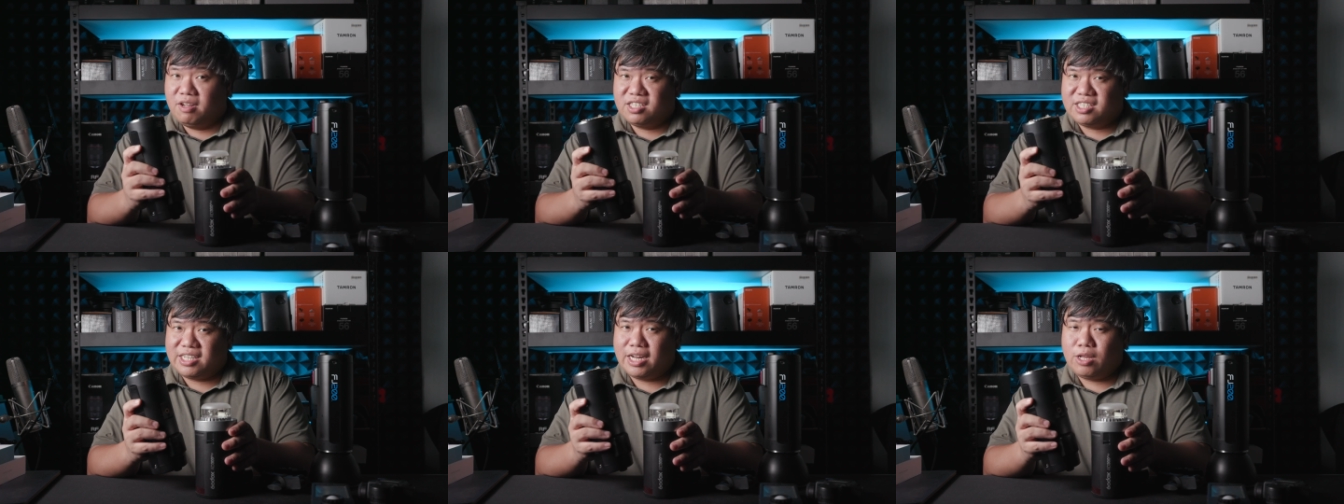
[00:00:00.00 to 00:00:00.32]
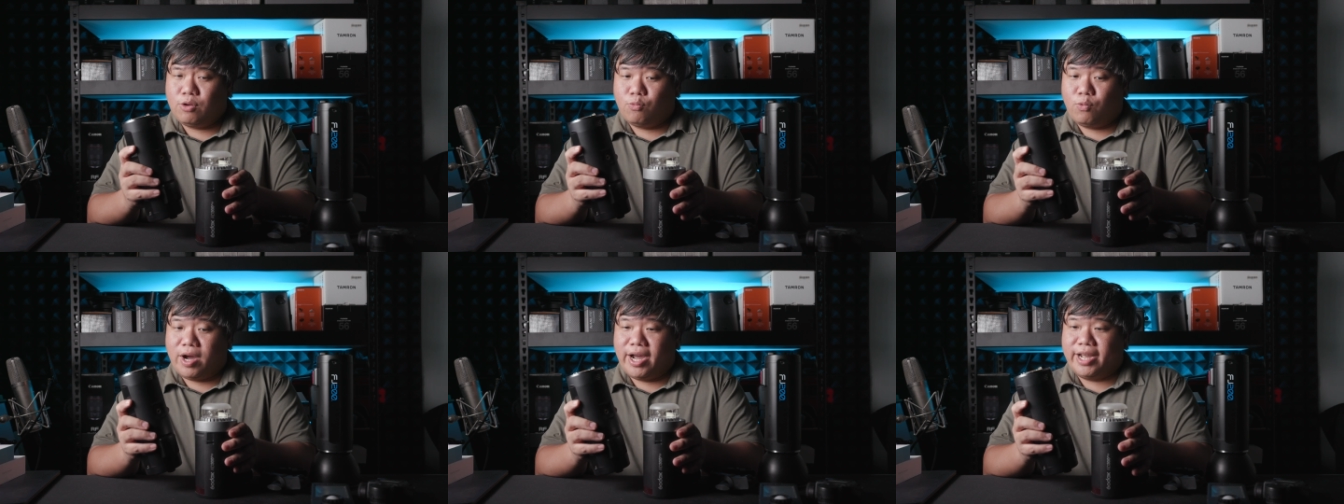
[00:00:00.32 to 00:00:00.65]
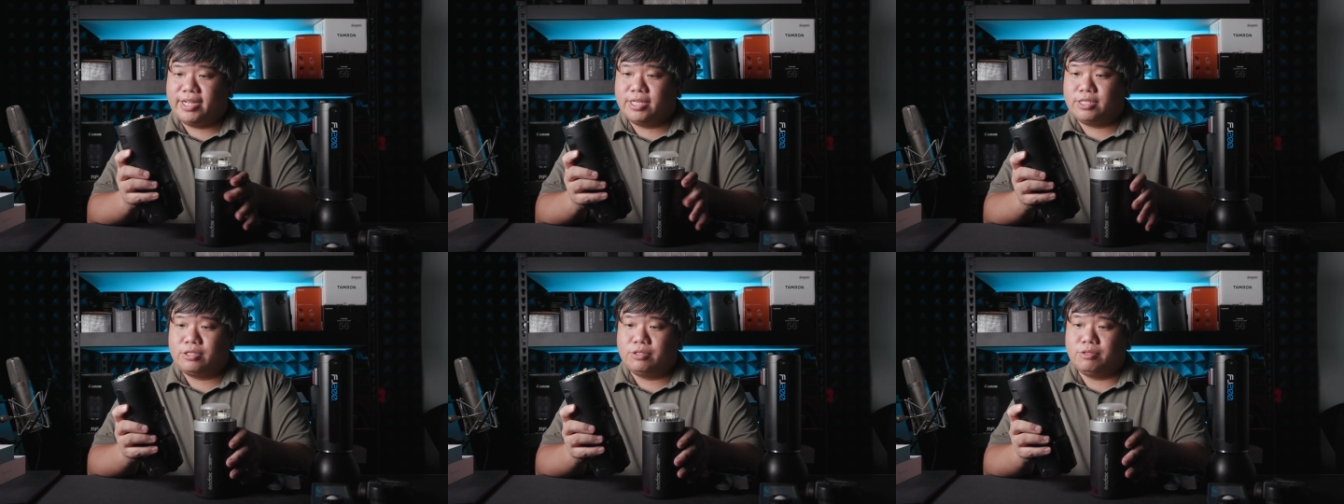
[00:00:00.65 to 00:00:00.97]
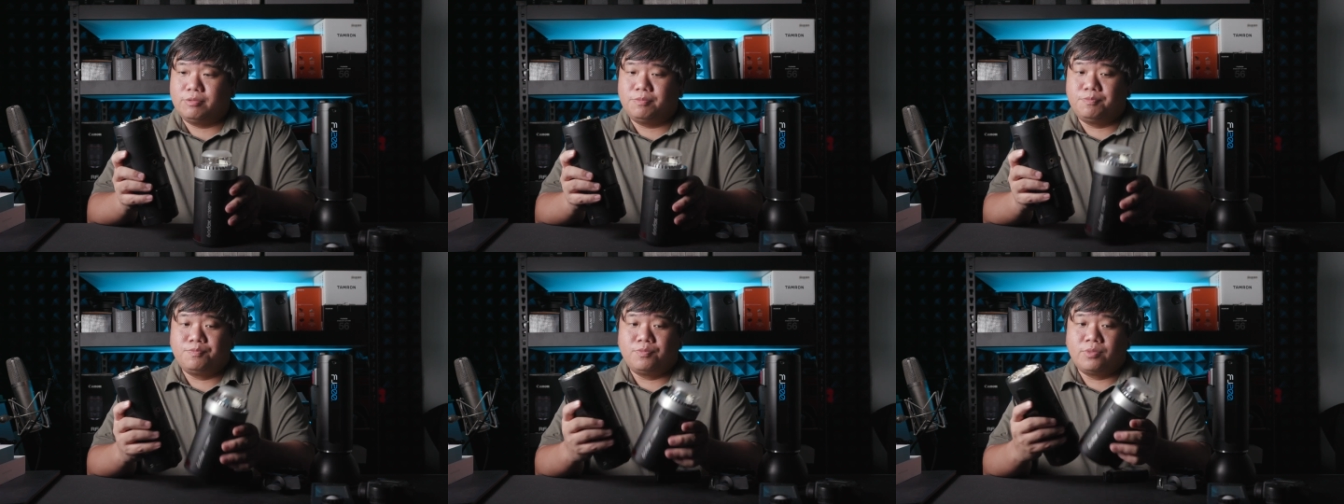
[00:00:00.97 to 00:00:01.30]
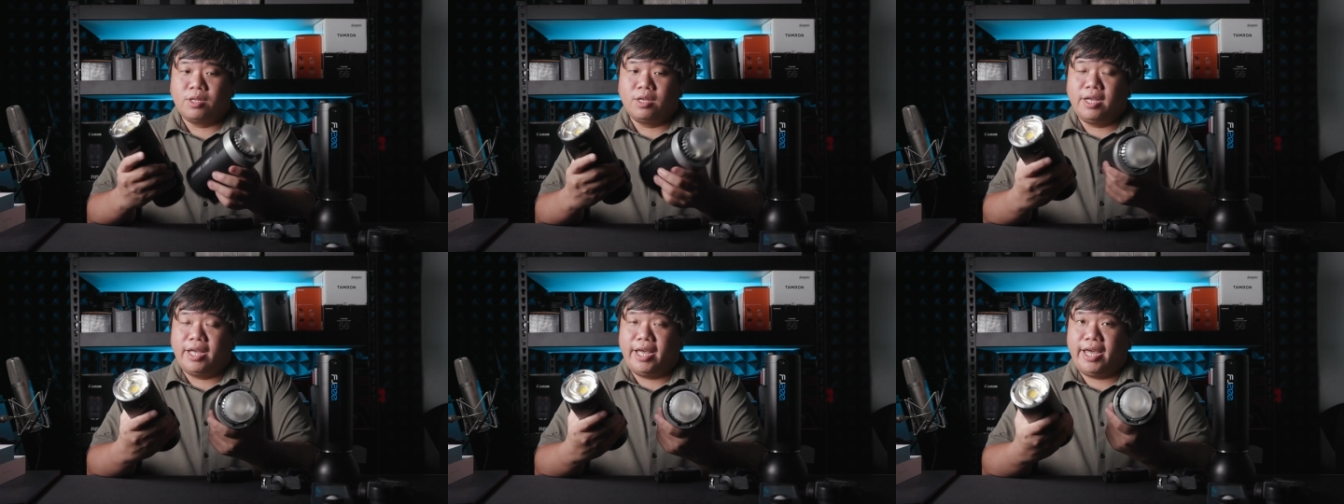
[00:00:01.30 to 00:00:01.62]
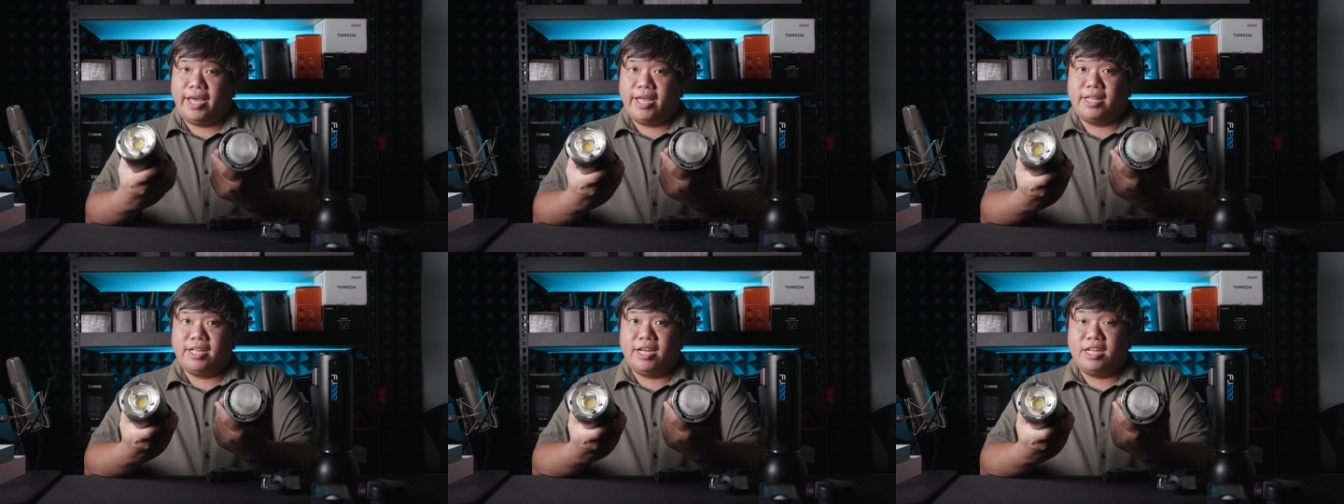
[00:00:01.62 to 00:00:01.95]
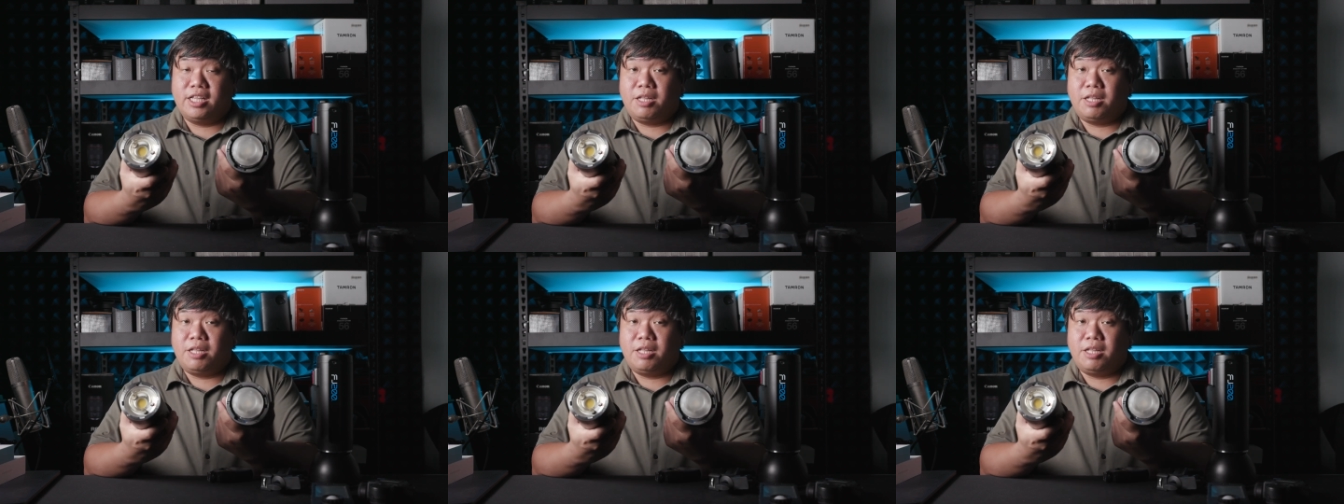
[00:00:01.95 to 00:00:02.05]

slightly wider too. And uh,